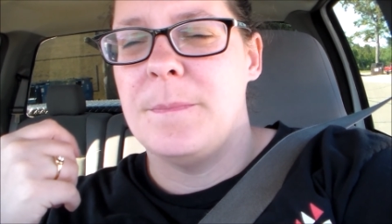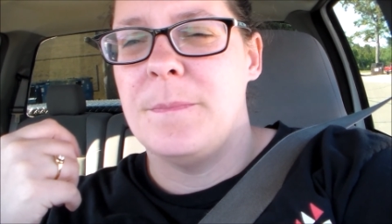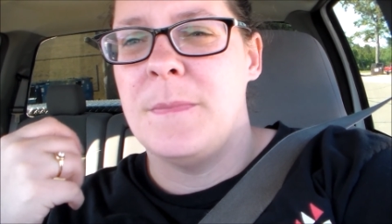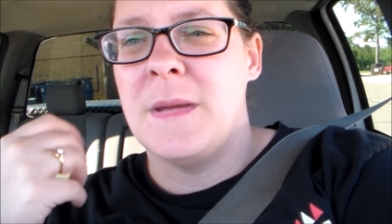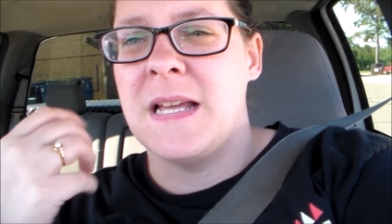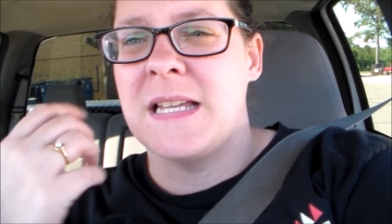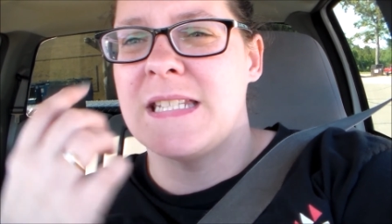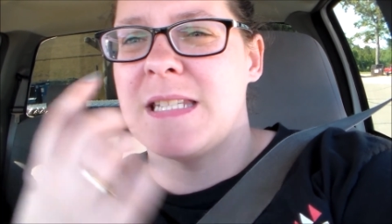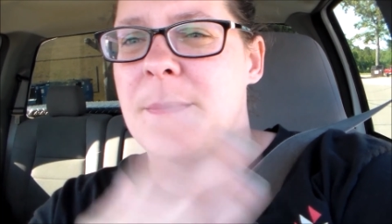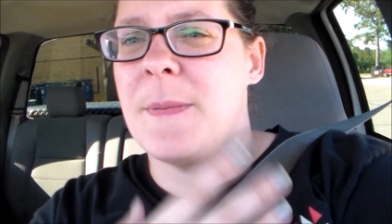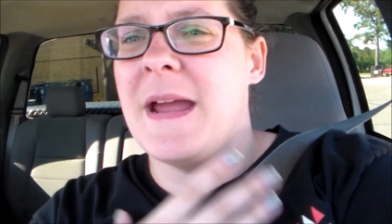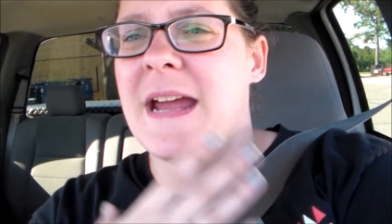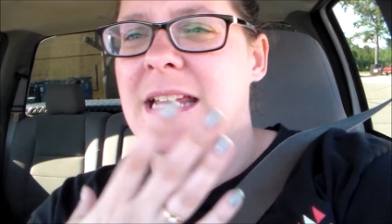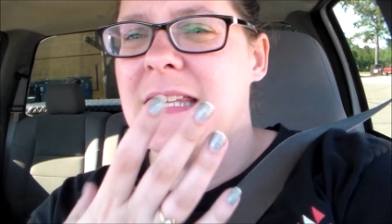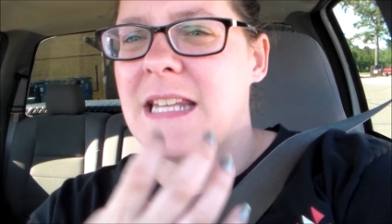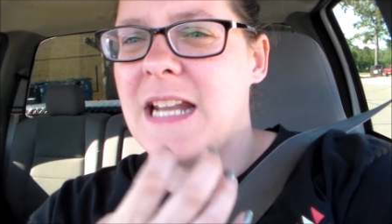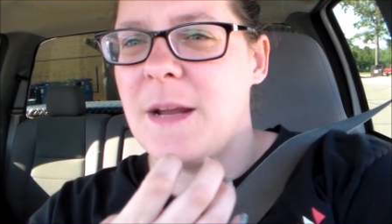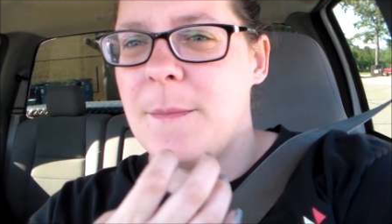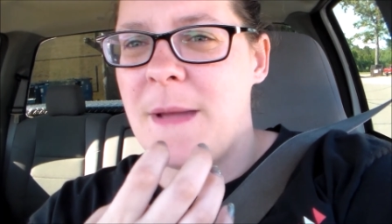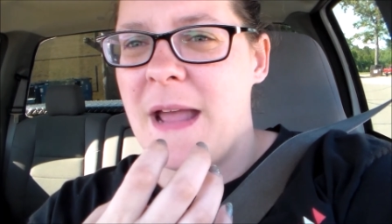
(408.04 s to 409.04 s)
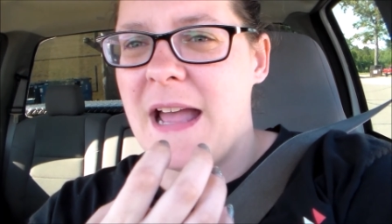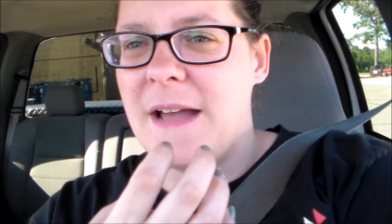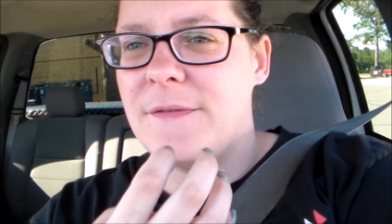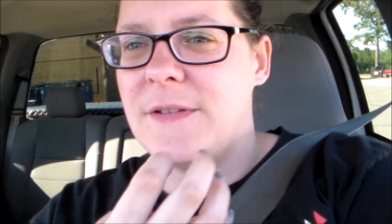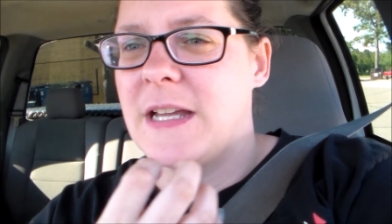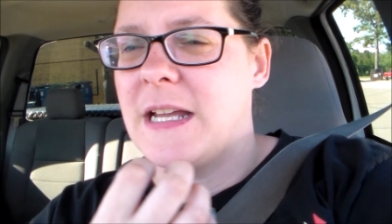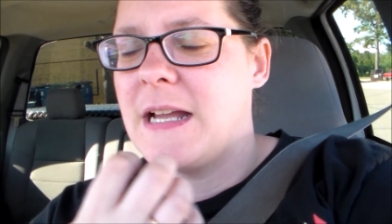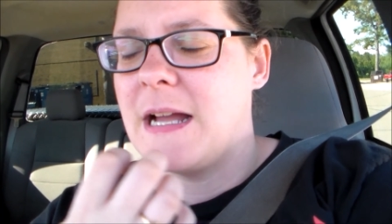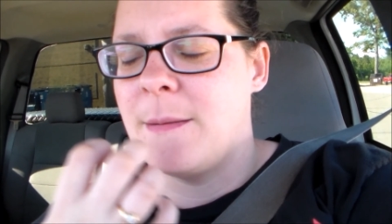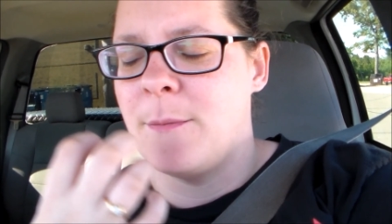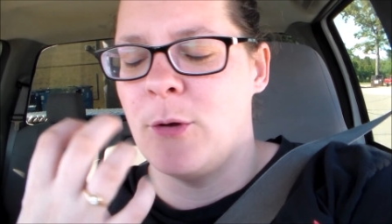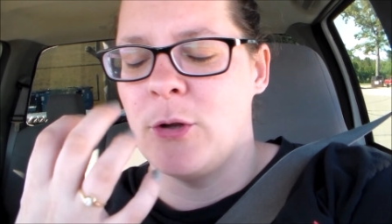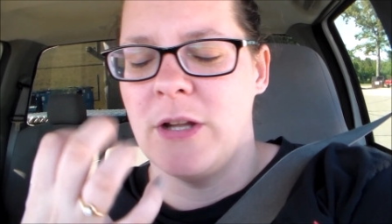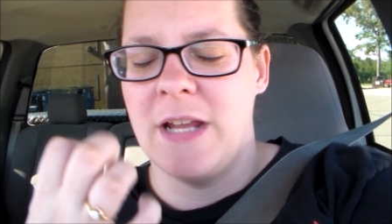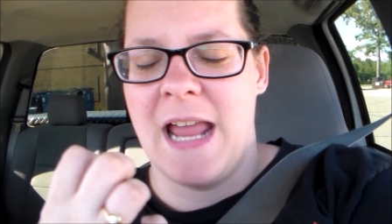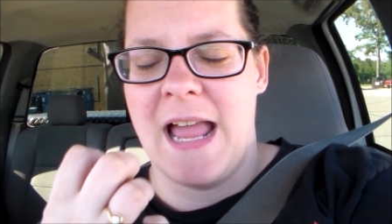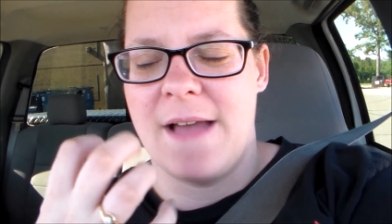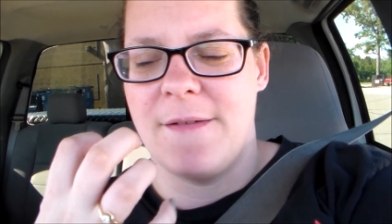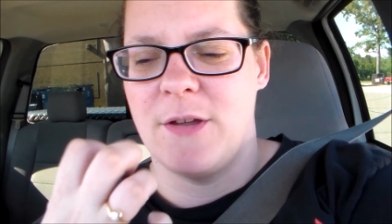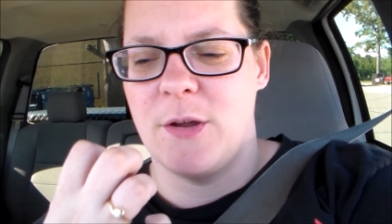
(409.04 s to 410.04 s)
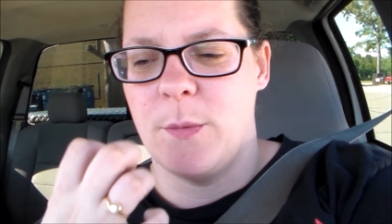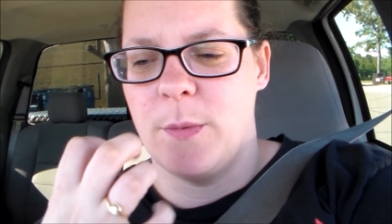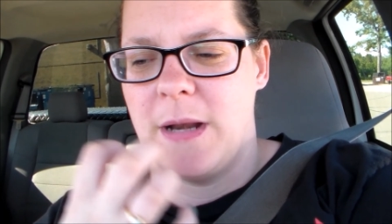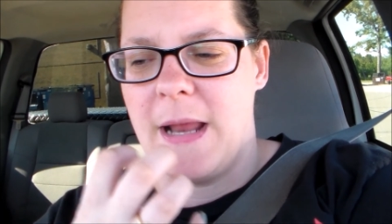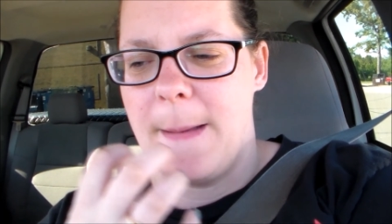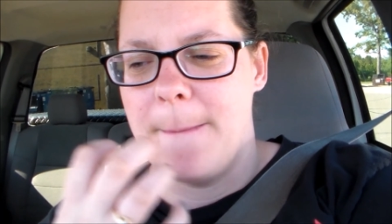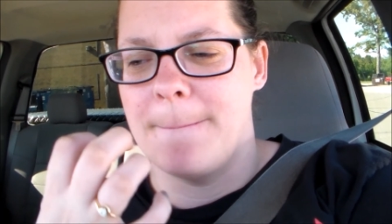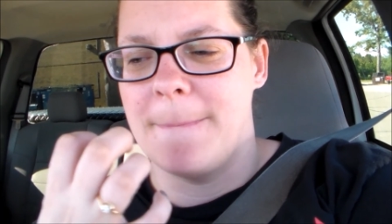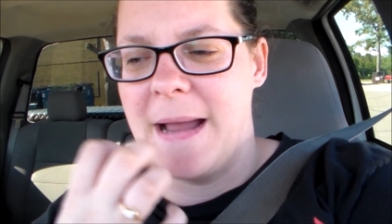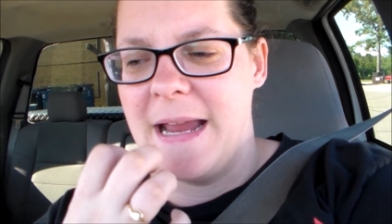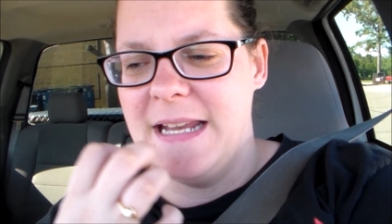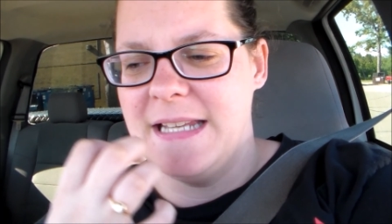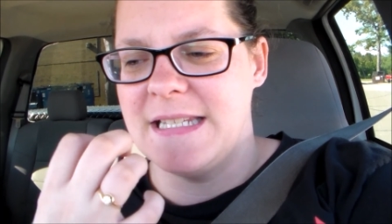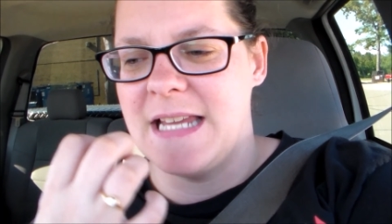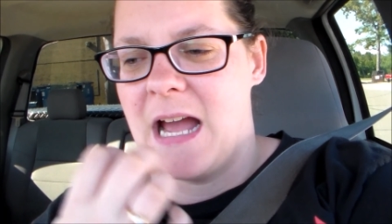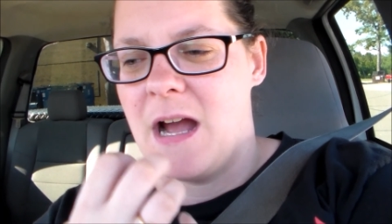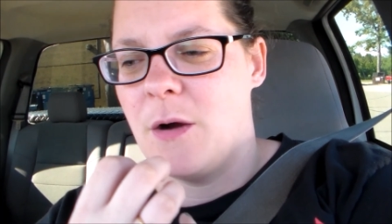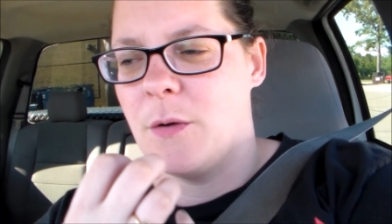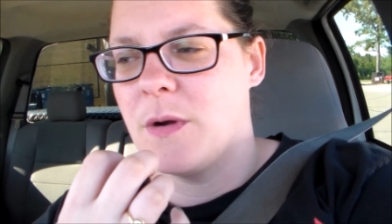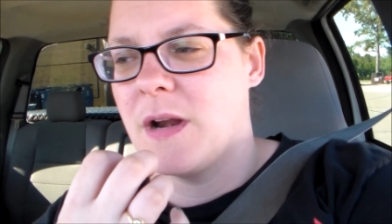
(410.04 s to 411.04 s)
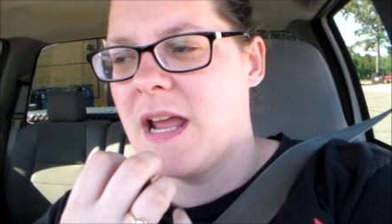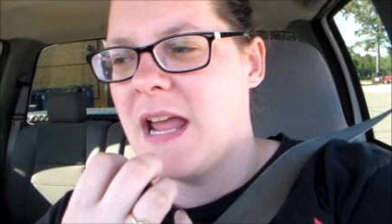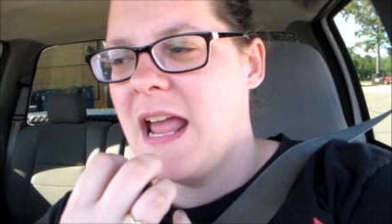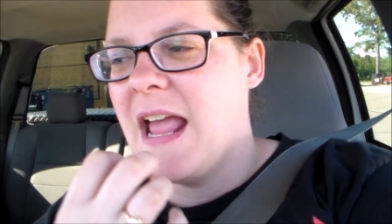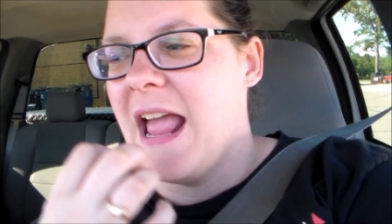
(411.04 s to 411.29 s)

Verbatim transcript: because the pain that I'm having, I'm only having when I bite down,